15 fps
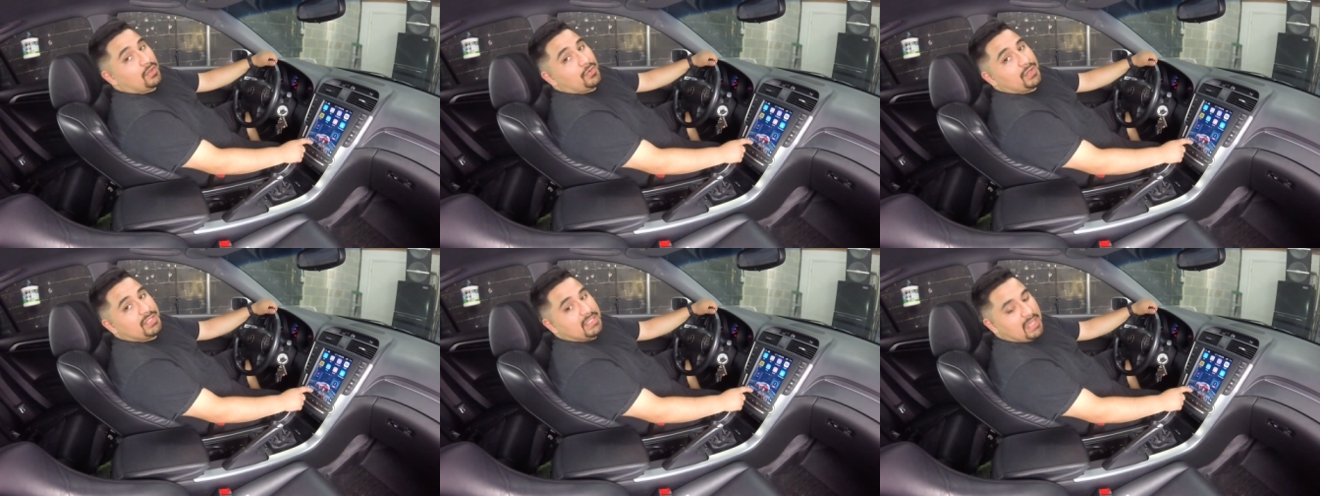
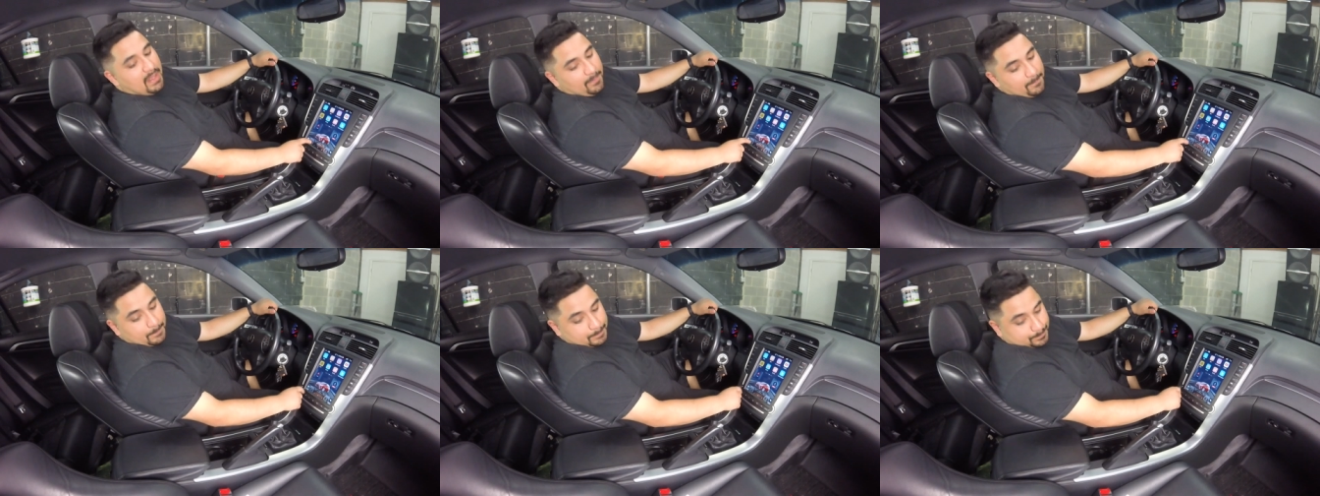not going
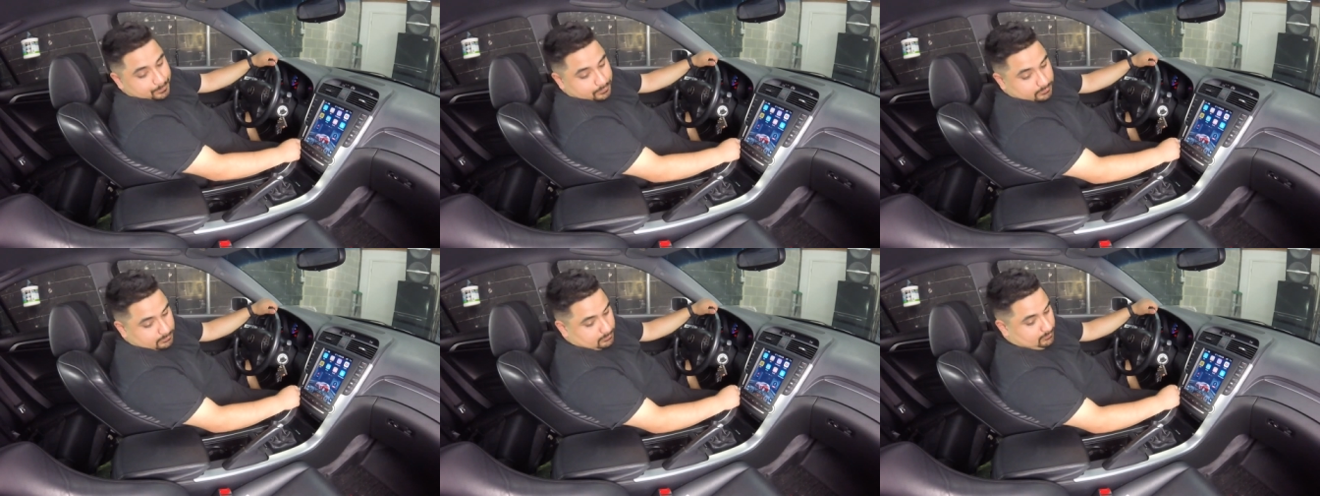down?
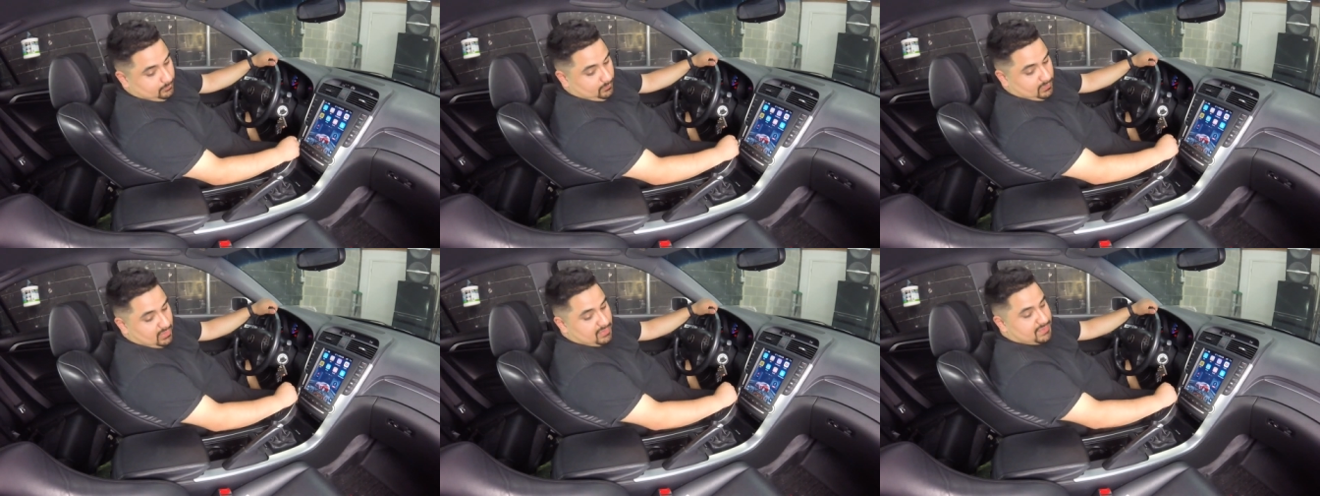
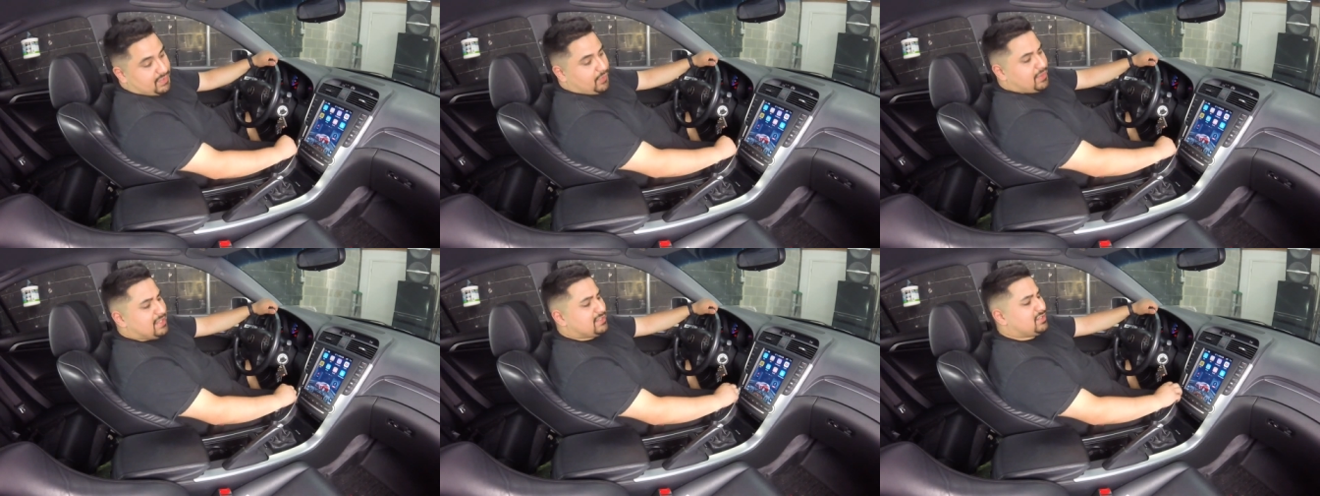
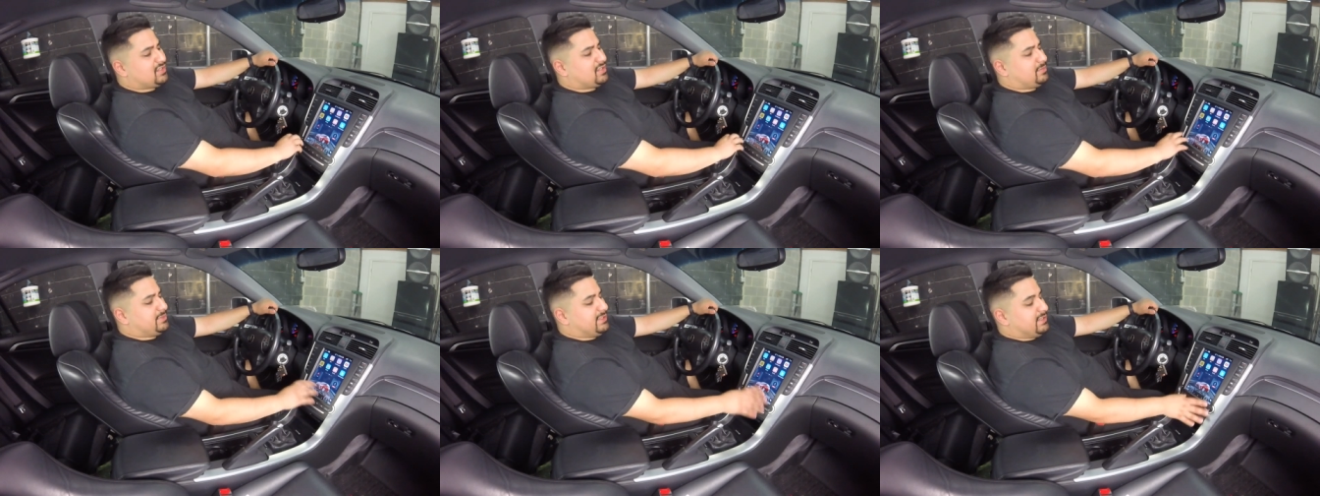So that's
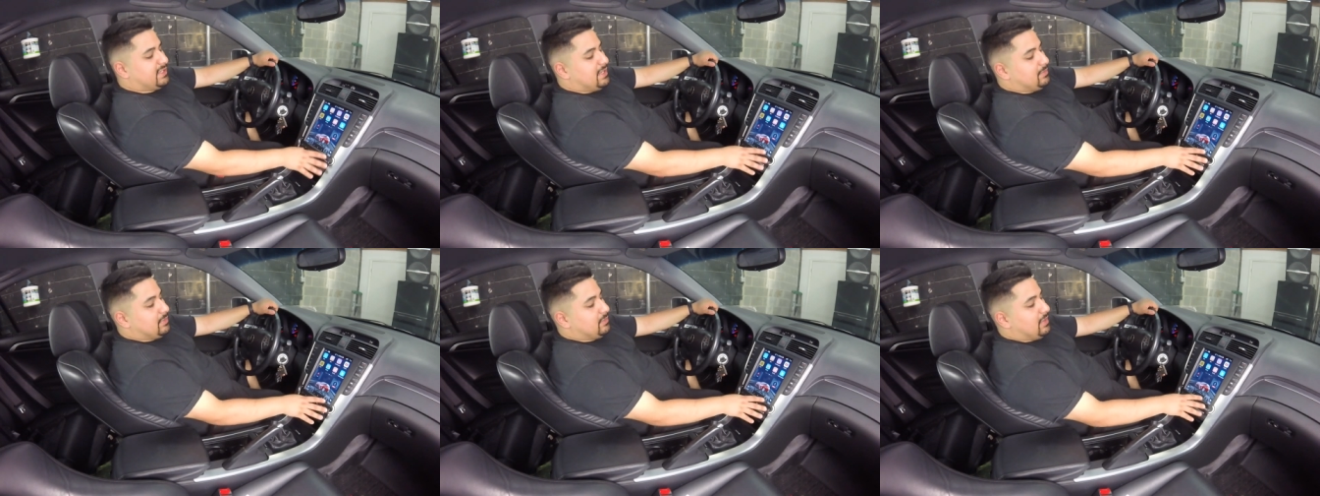just something
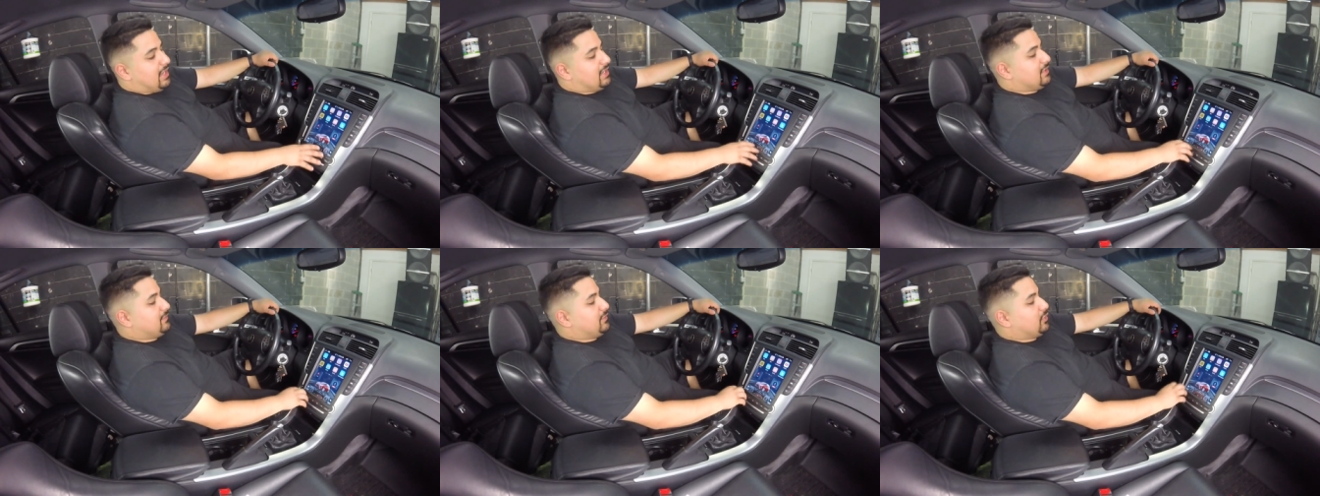to keep in
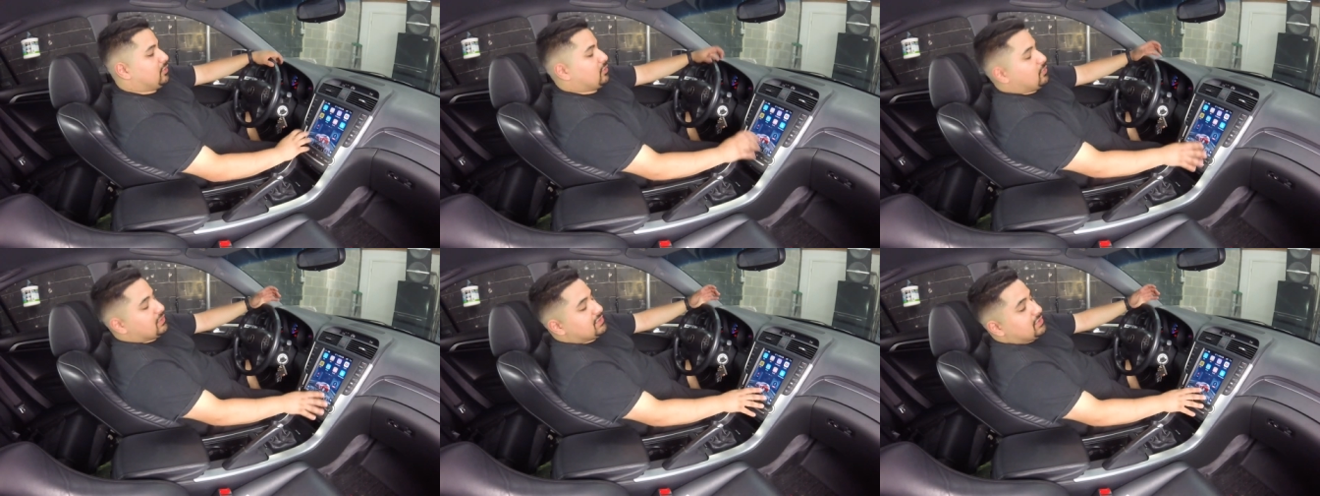mind if
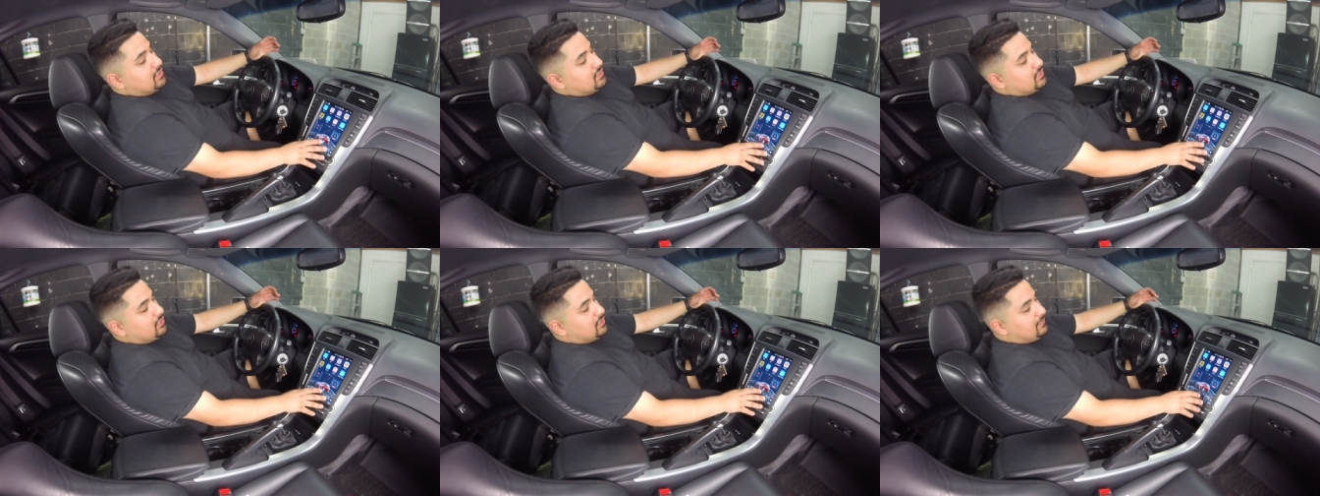you're going
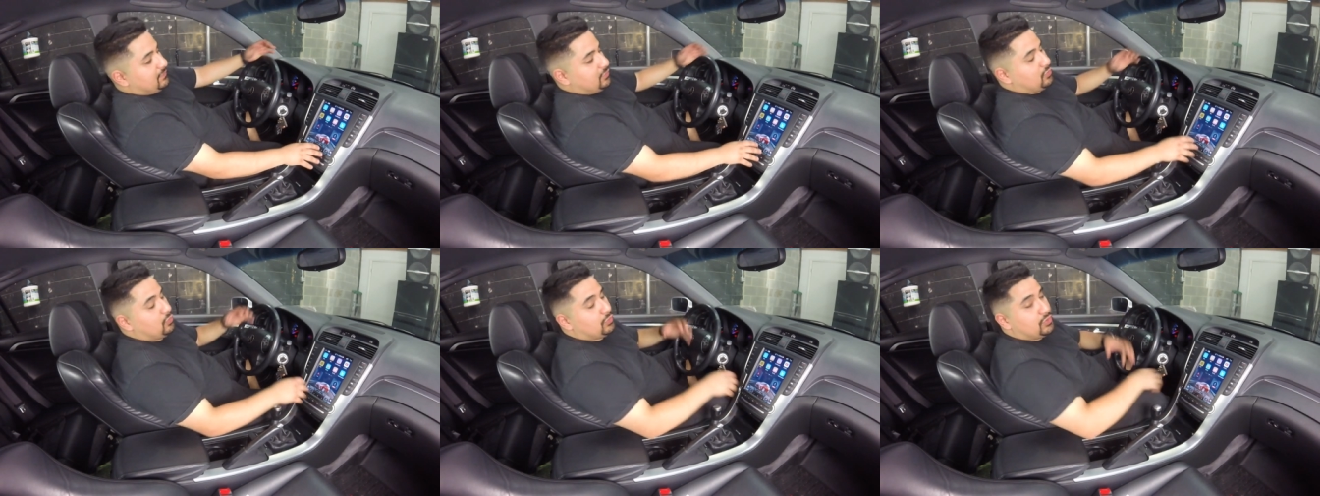to,
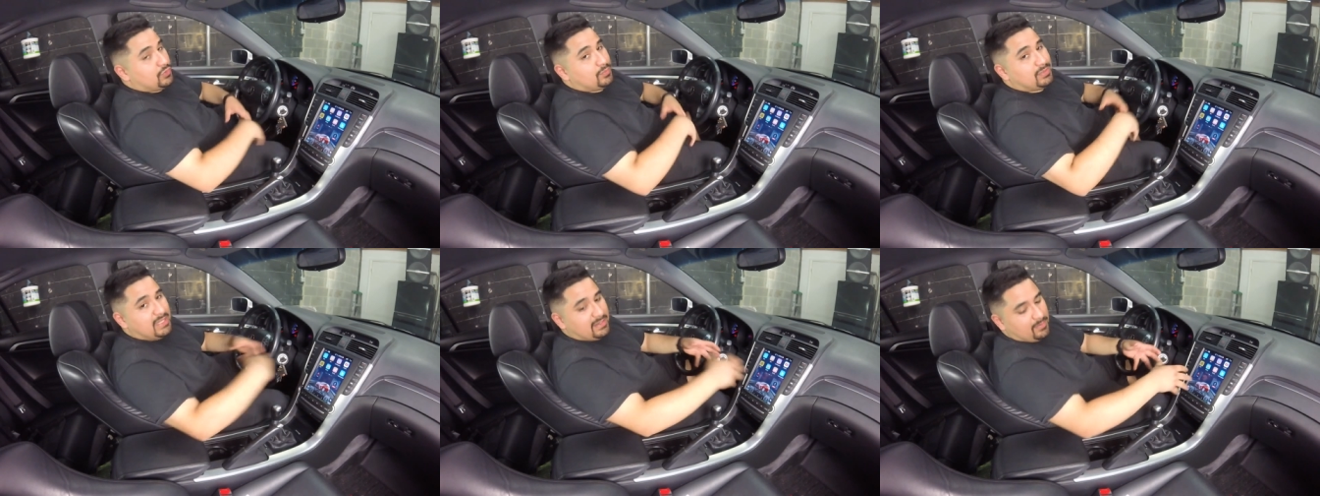if you
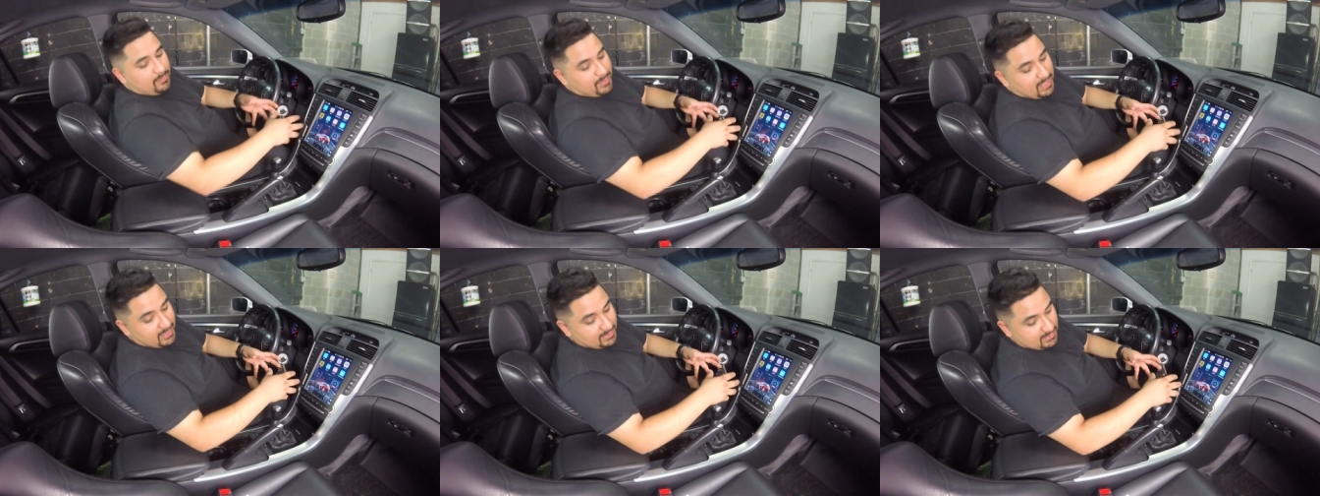do plan
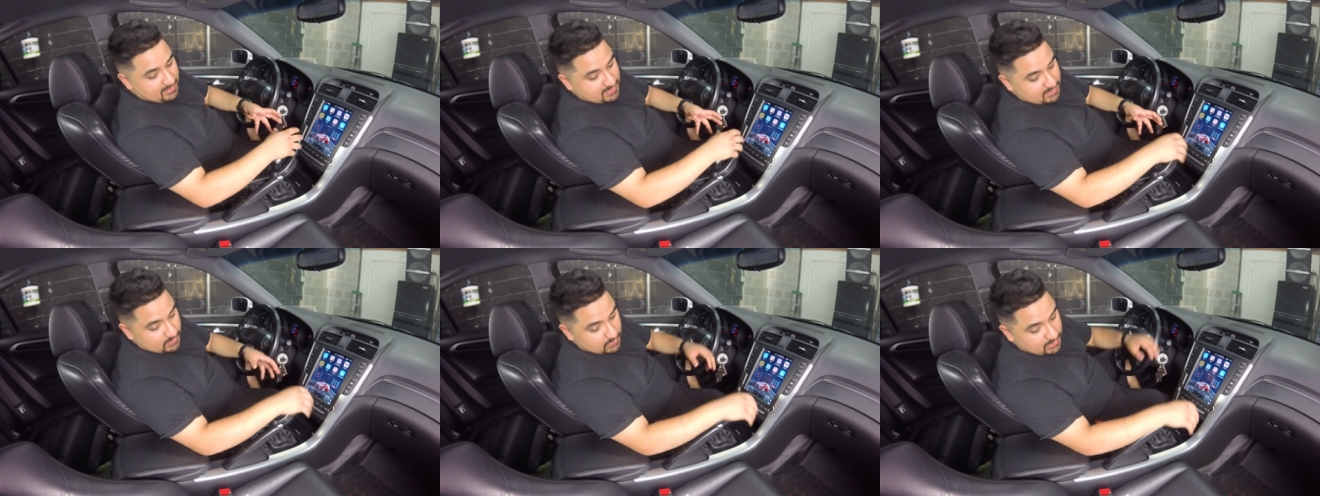on buying
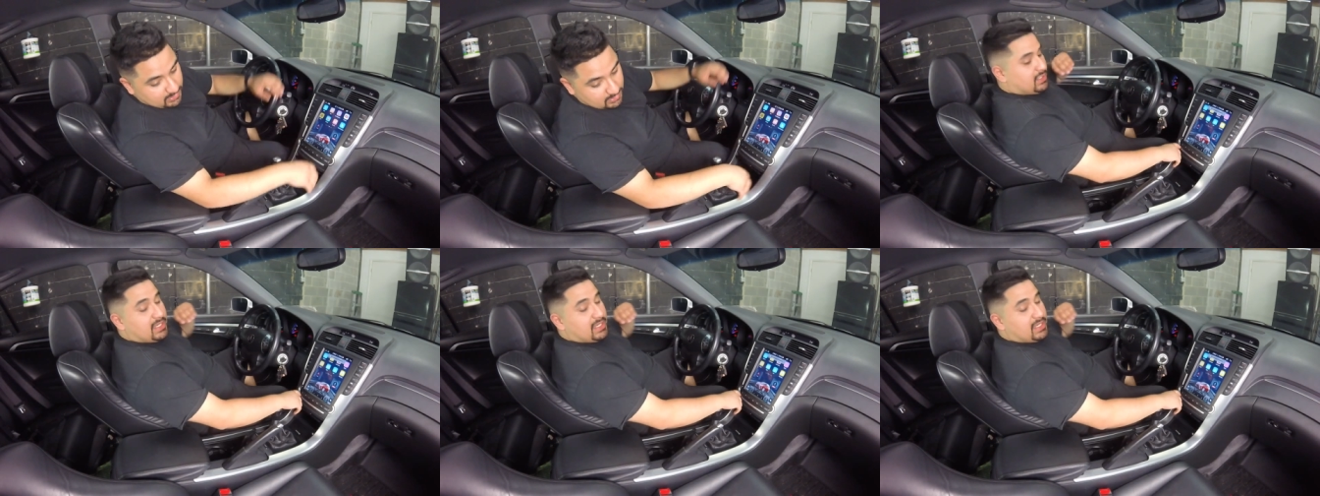this unit.